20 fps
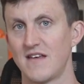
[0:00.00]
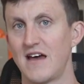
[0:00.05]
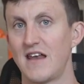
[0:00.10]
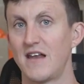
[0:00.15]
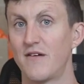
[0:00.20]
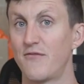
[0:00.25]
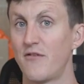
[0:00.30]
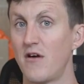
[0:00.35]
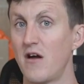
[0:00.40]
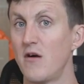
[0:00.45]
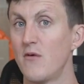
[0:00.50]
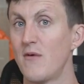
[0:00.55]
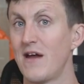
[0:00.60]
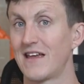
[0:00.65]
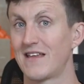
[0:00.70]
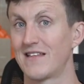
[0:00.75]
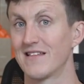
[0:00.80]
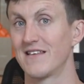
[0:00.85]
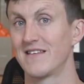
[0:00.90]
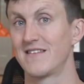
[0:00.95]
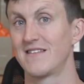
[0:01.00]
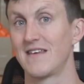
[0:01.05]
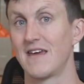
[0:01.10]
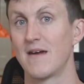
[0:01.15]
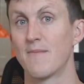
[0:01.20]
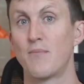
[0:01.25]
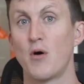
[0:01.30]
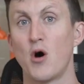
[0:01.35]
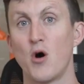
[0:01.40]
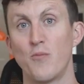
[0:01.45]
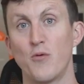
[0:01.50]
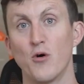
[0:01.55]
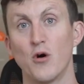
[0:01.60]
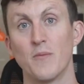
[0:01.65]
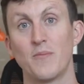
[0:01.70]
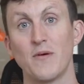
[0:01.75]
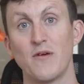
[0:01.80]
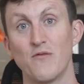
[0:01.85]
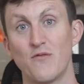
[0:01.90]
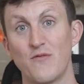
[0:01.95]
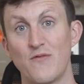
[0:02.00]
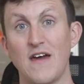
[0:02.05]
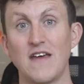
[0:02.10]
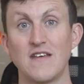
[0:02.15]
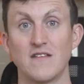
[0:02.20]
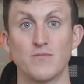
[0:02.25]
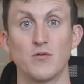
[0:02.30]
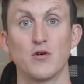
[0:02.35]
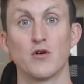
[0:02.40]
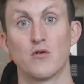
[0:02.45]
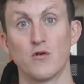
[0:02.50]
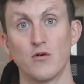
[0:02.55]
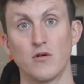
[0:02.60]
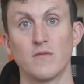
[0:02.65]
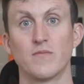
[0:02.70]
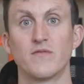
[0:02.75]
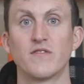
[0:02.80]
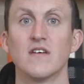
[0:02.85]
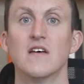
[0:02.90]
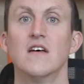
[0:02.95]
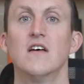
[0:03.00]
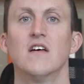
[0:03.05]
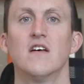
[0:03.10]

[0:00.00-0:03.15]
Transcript: and I very regularly see it pop up in Facebook groups.